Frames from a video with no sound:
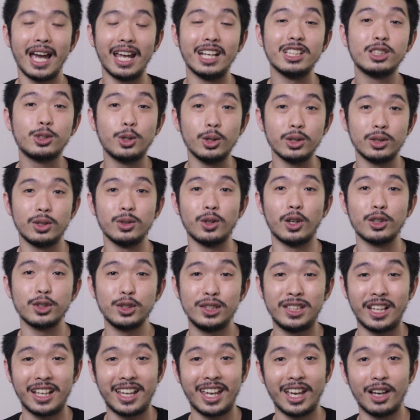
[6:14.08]
And it's good to
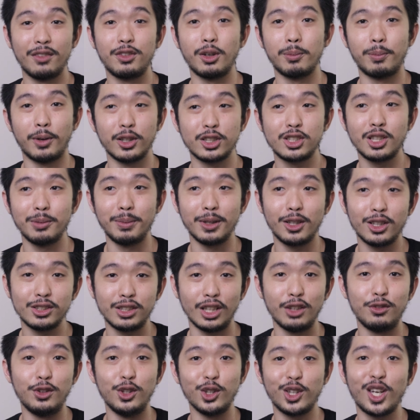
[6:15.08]
also take care of your posture
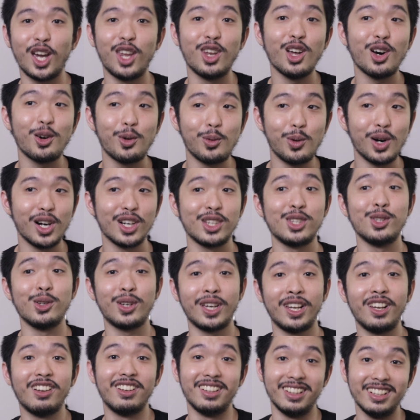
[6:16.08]
because if you cannot work,
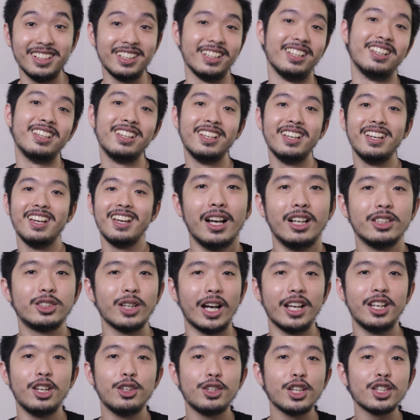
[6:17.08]
you cannot earn.
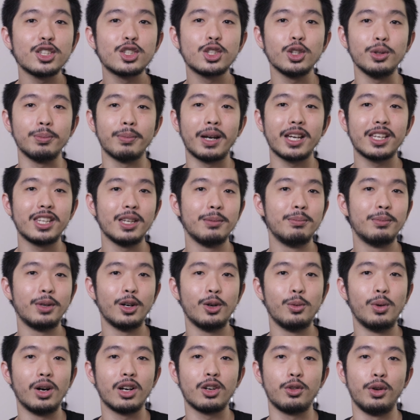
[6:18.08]
So I usually shoot my
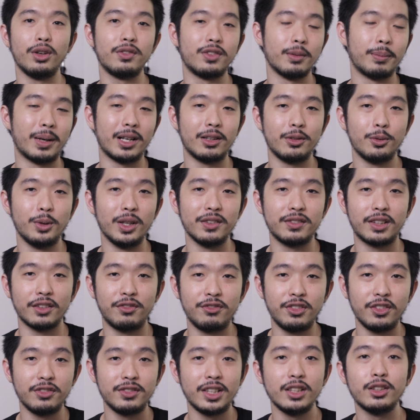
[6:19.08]
gimbal work with
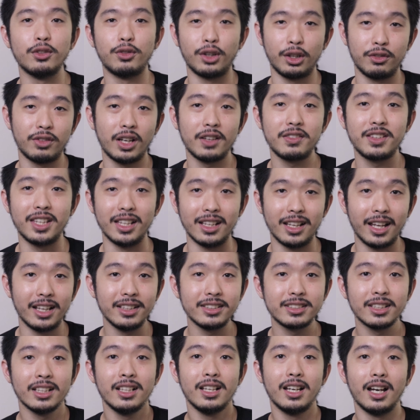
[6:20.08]
the 15 to 45 kit
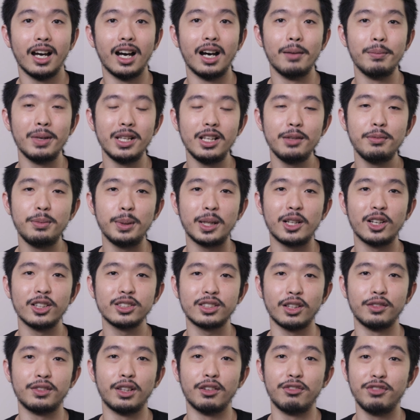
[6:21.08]
lens, mainly
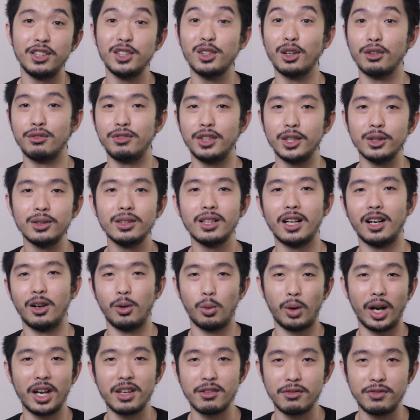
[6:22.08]
because of the field of view.
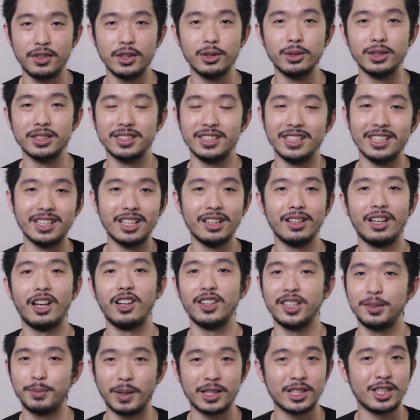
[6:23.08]
Wide view is needed,
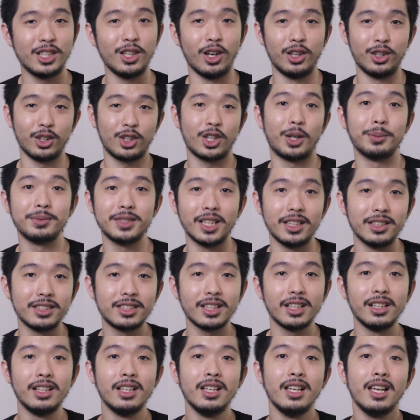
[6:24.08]
especially on a crop
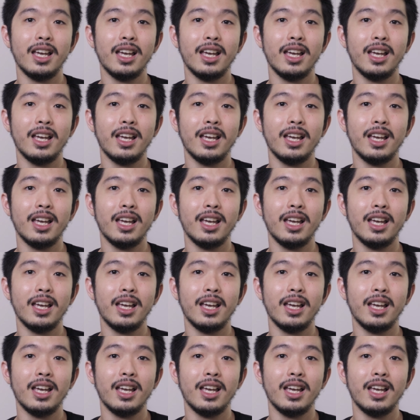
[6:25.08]
sensor.